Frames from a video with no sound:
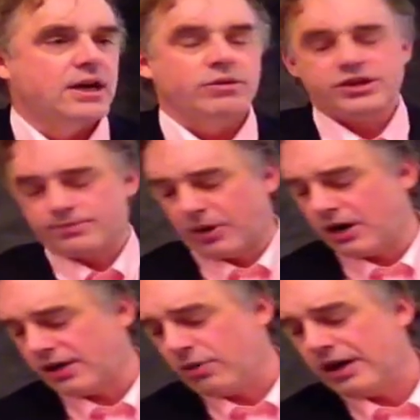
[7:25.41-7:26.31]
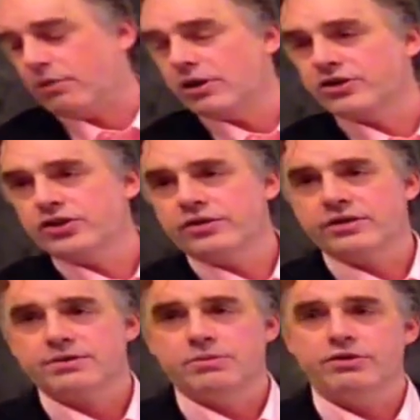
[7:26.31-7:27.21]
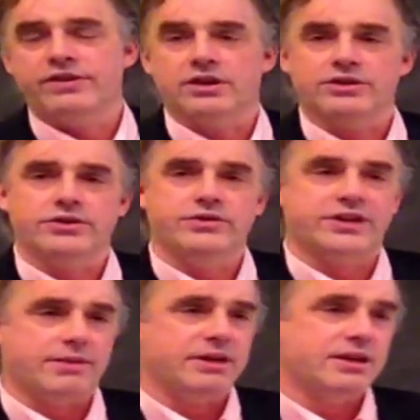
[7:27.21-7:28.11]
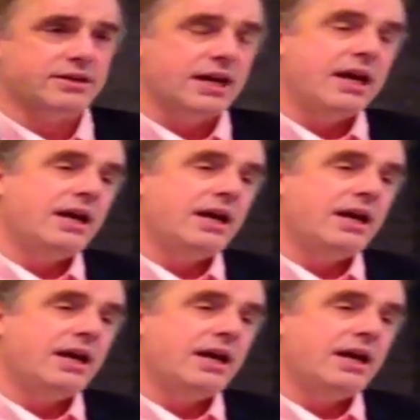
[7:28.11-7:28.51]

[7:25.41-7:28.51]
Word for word: which is partly why I want to show you this movie on Tuesday, because